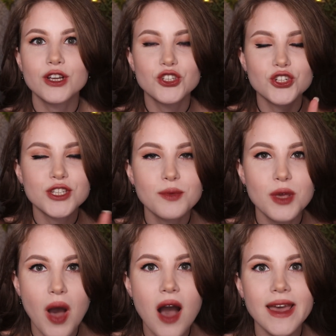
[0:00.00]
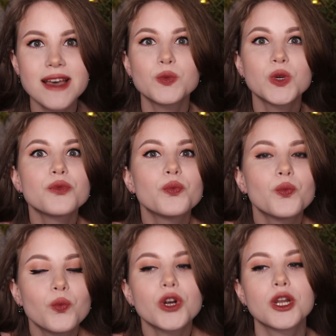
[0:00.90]
It's just gonna be a podcast. We're
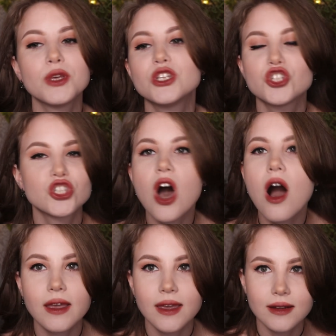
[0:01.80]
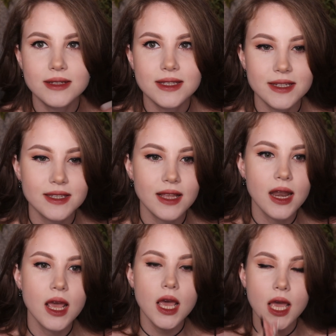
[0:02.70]
gonna be talking and discussing
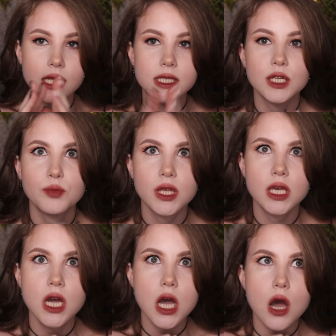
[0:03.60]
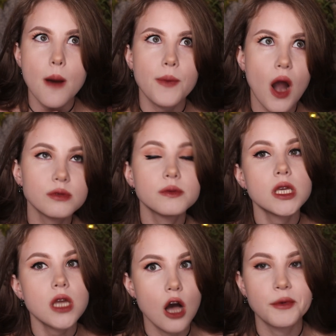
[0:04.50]
that, and it's gonna be
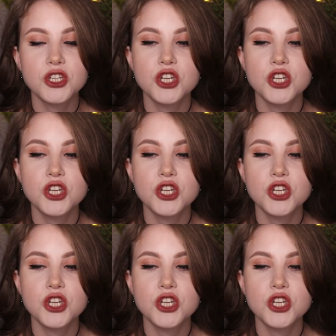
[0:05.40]
probably on my